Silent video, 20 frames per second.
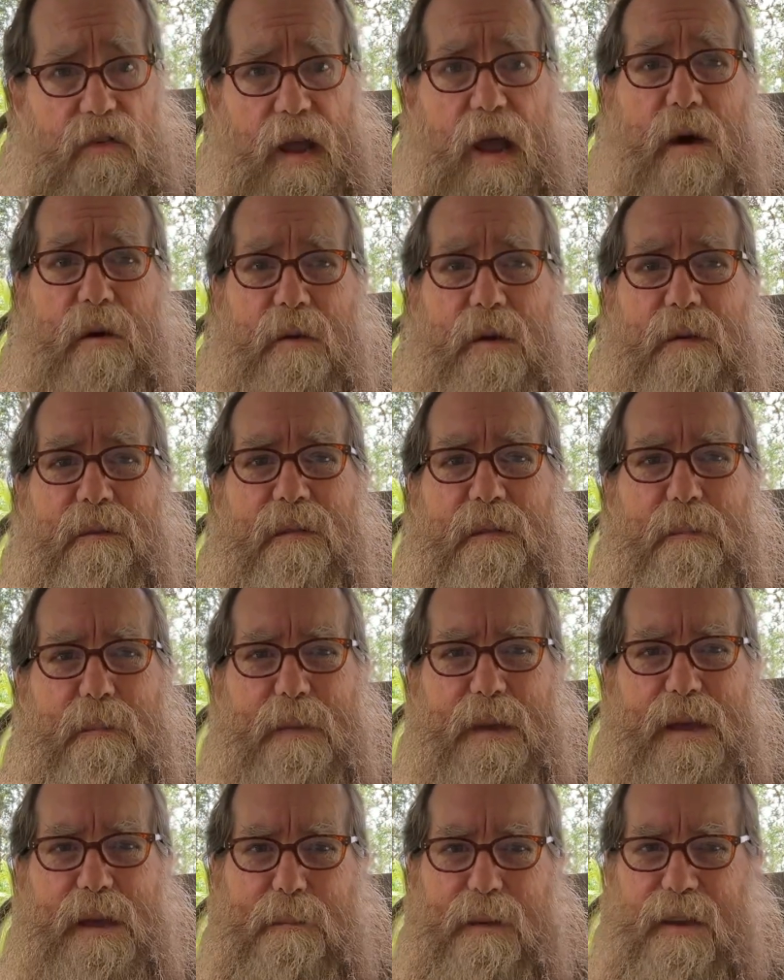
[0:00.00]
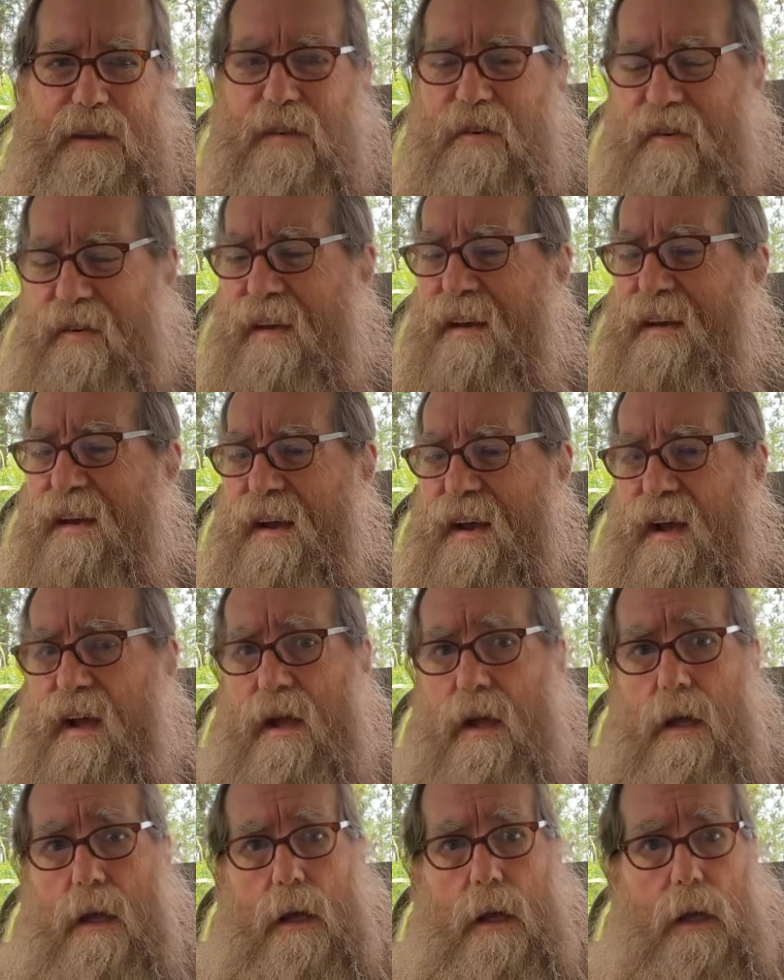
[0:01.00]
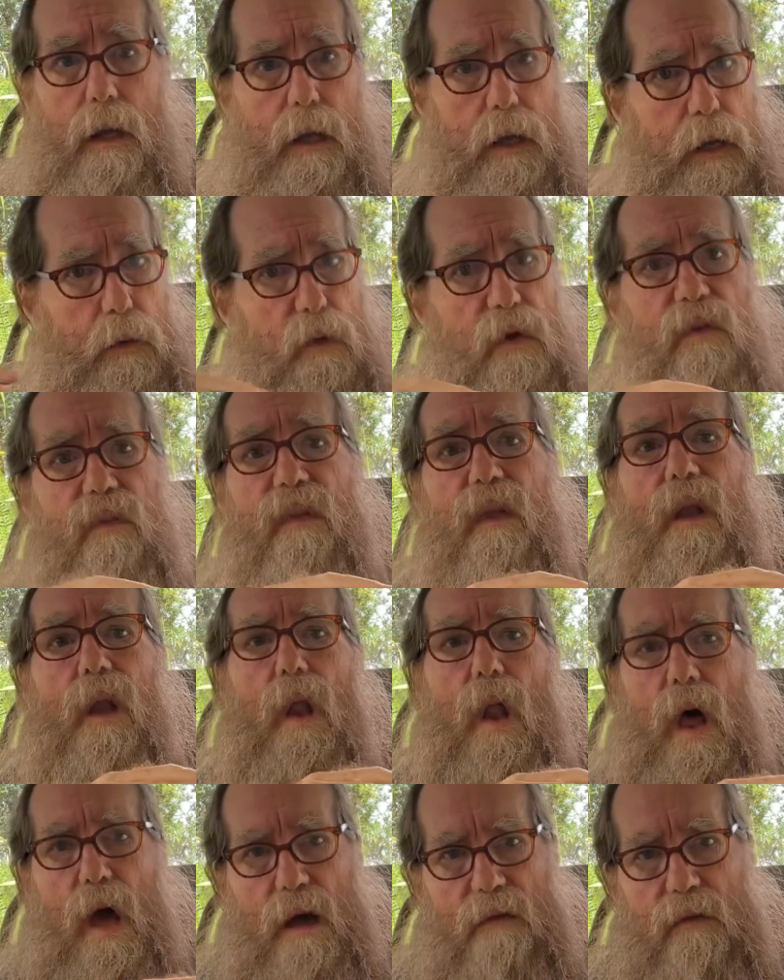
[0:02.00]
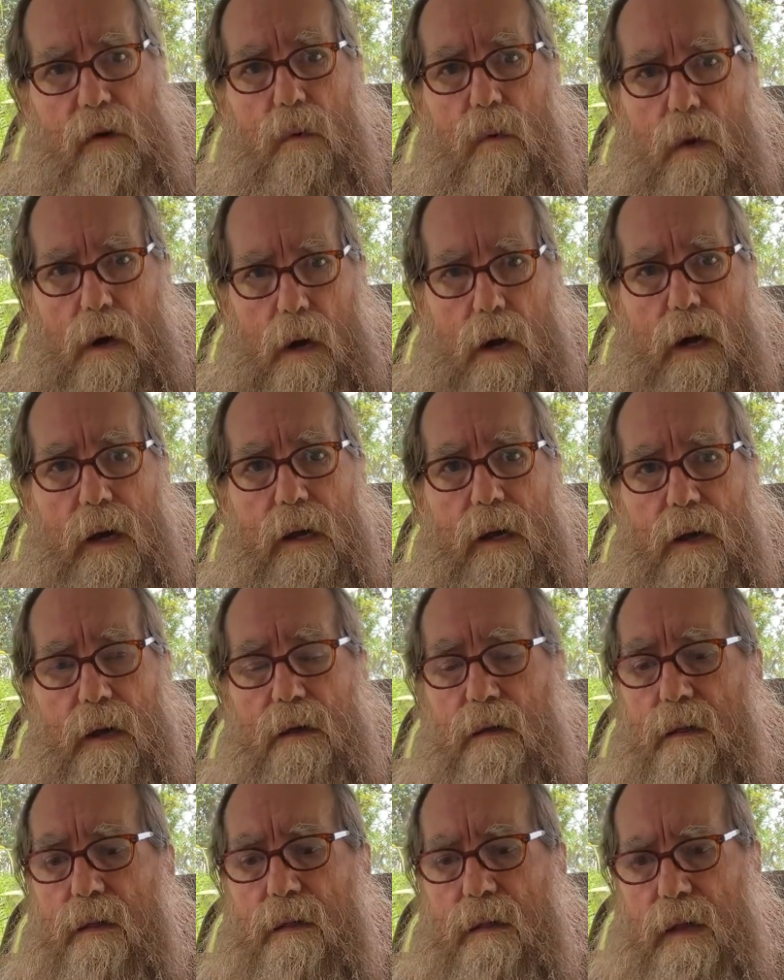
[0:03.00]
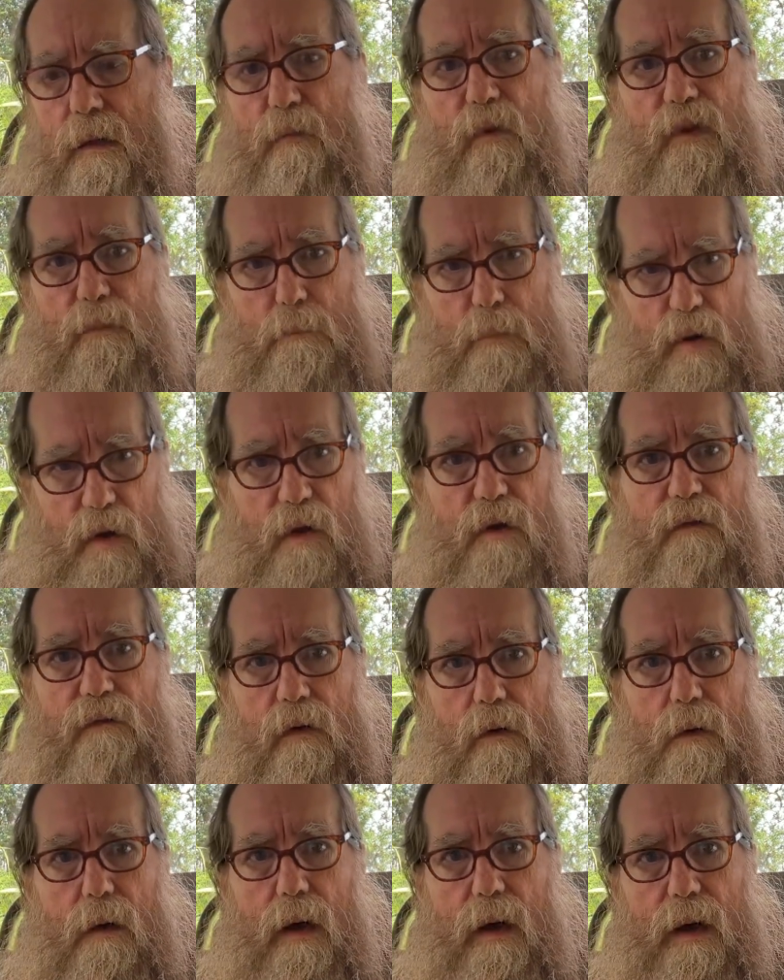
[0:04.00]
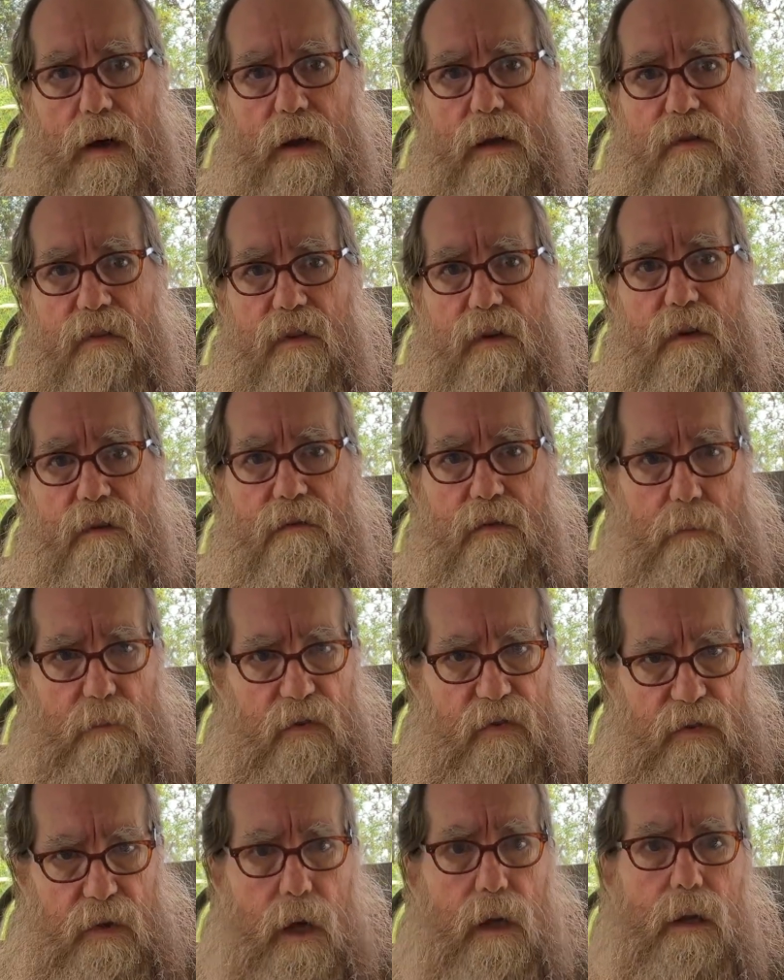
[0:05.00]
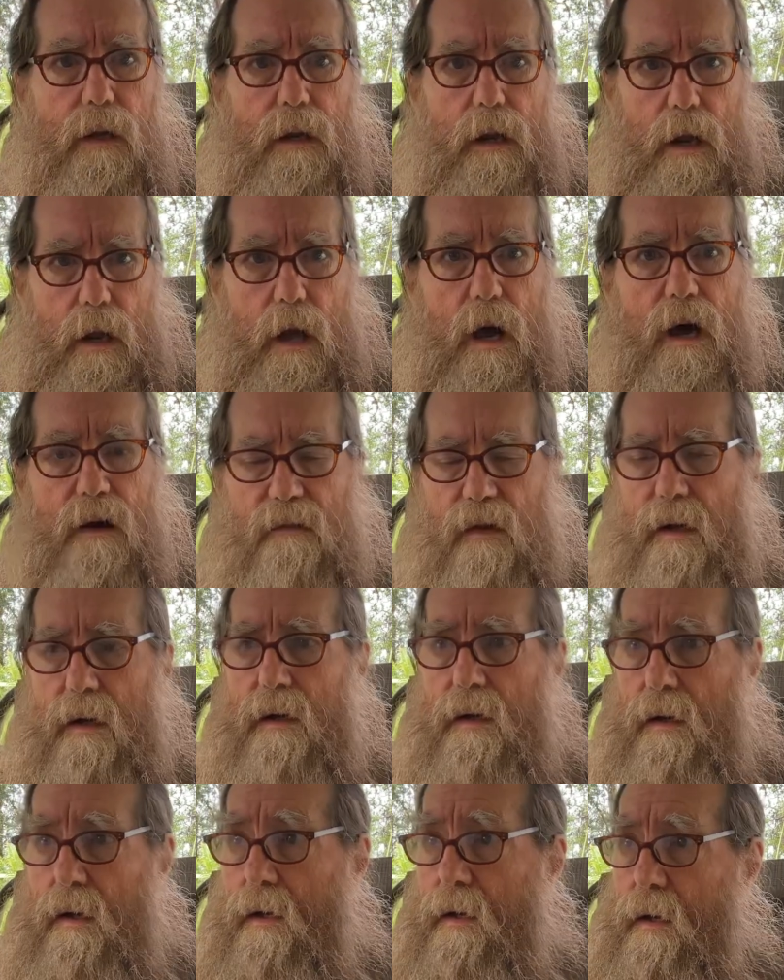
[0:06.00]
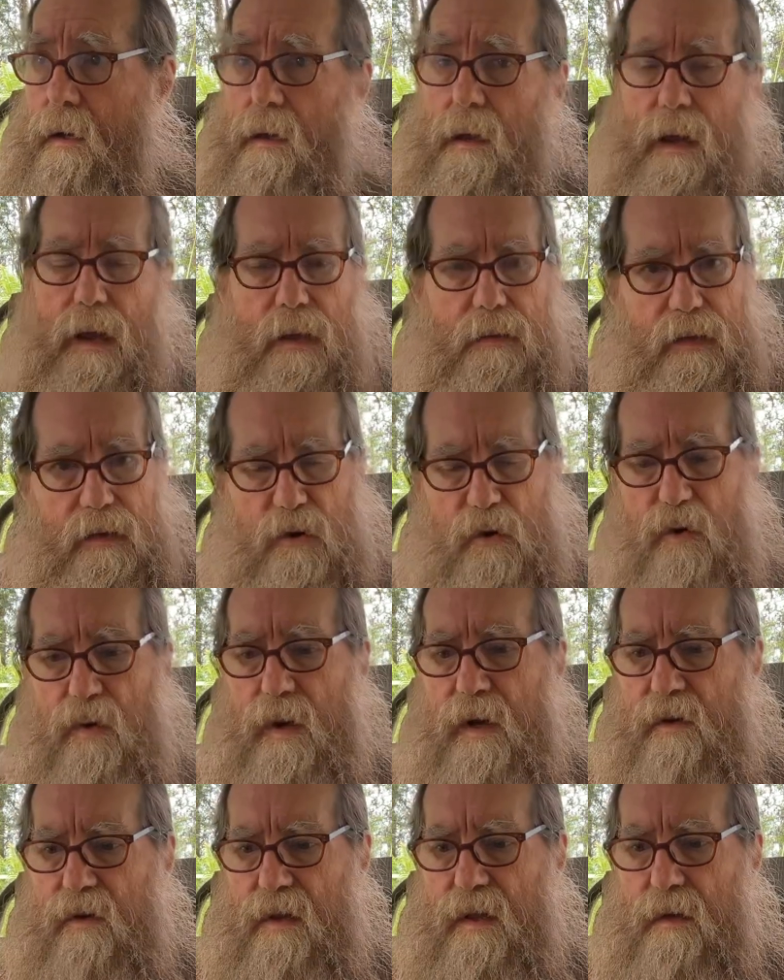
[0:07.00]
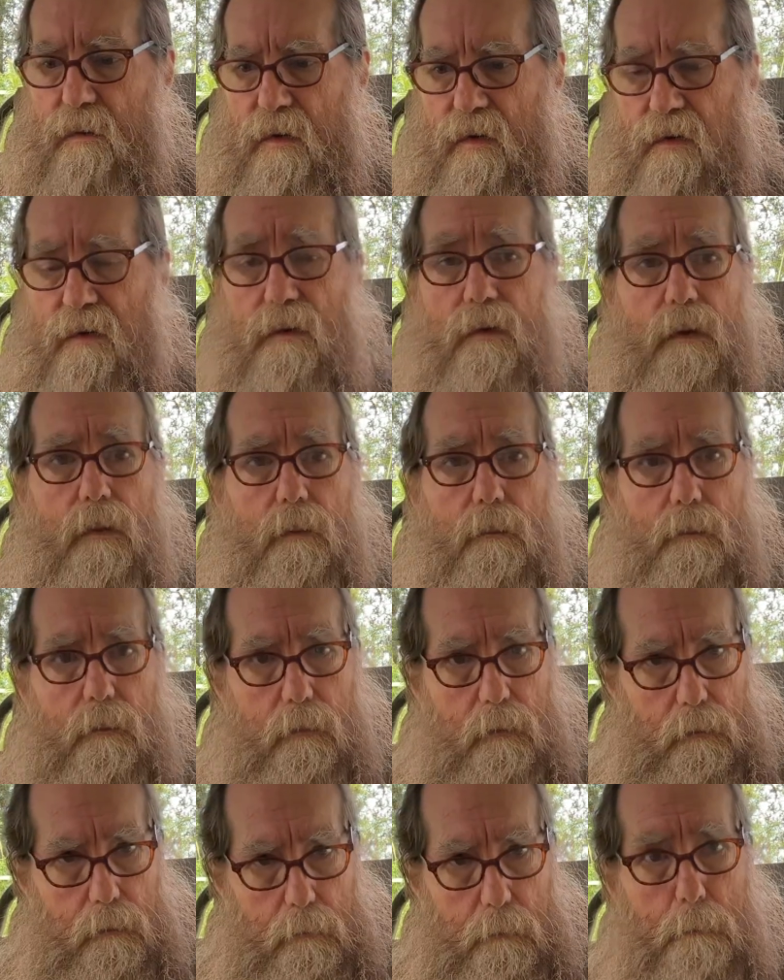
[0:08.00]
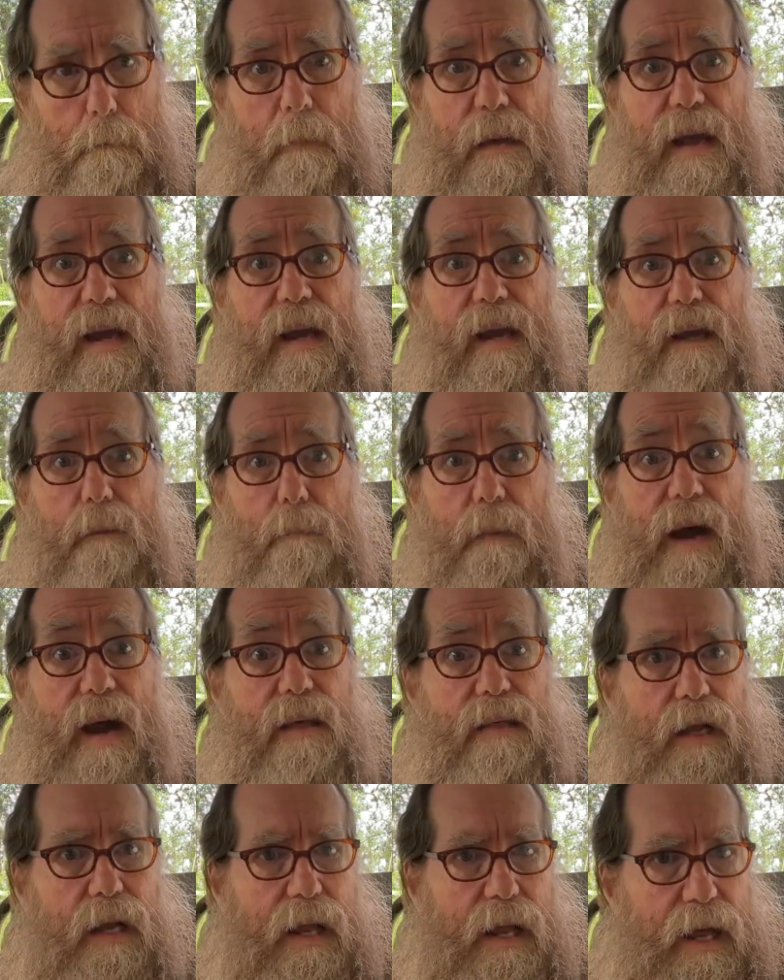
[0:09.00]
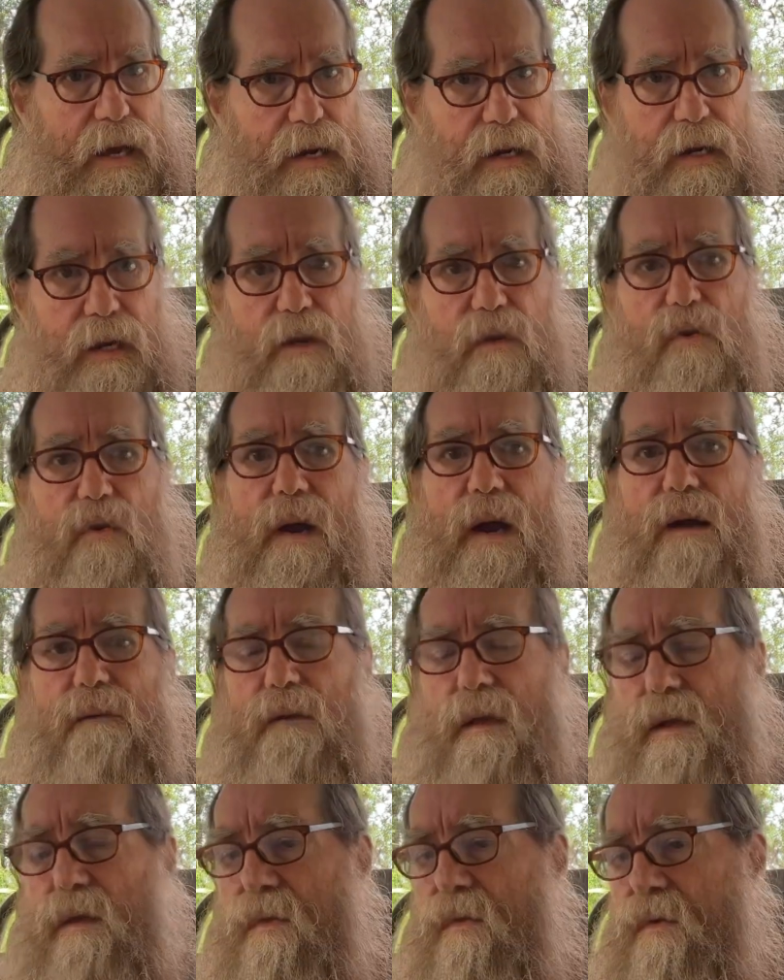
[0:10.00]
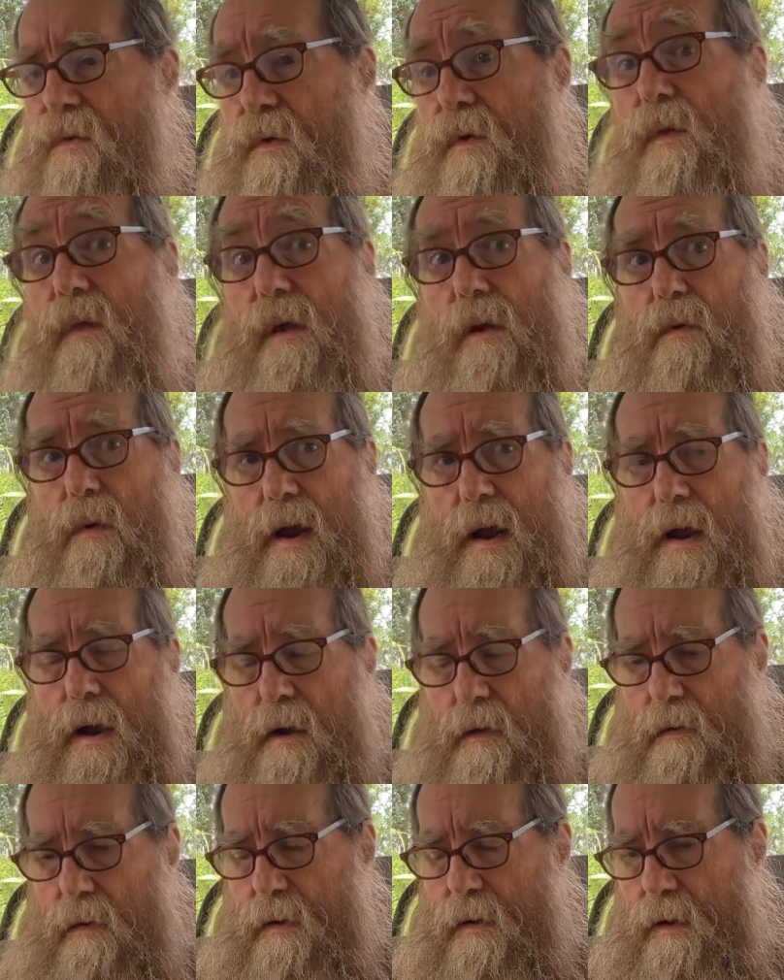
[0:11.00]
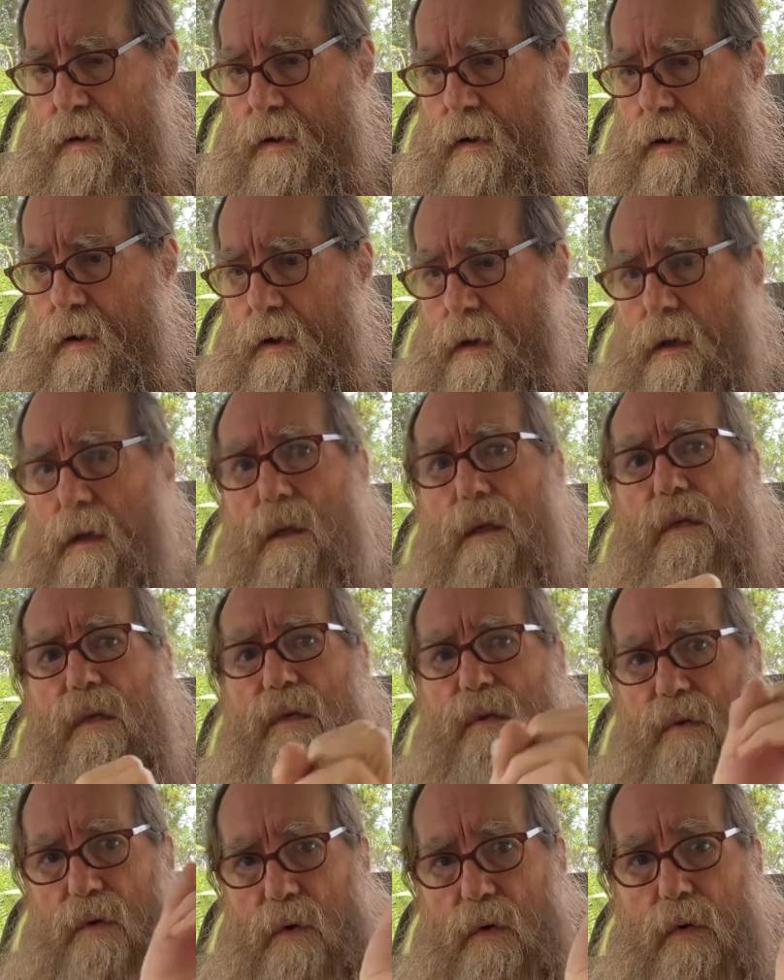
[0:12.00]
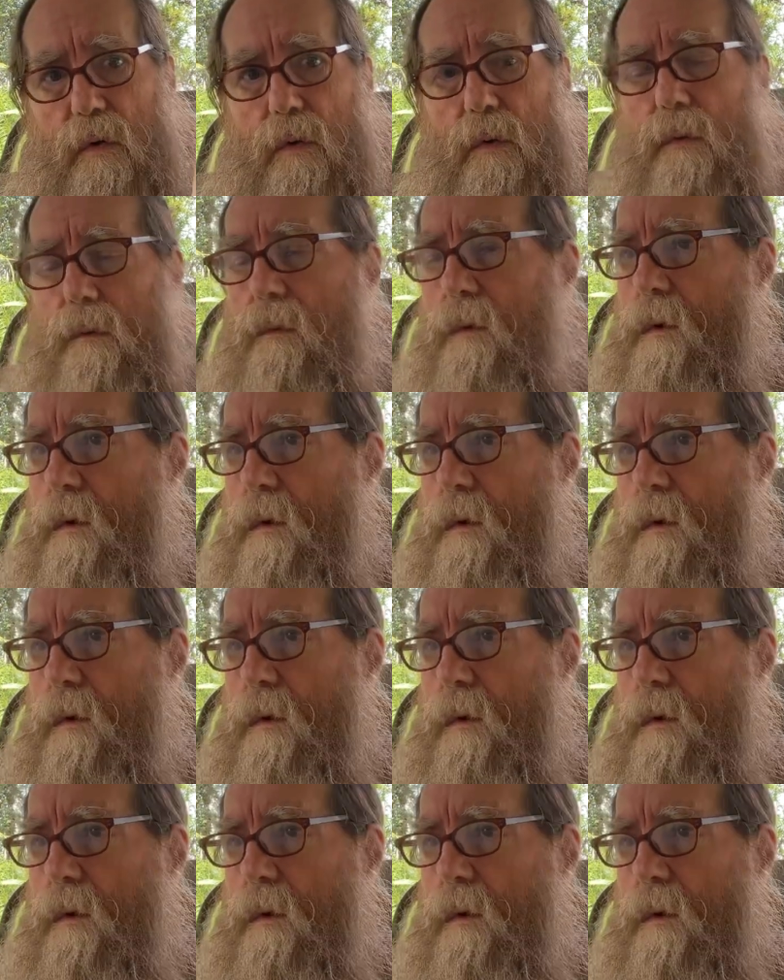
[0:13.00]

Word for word: sound of the BBs, it was the lava rock that was pulverized from solid lava in the trench that was made by the lightning traveling through the ground through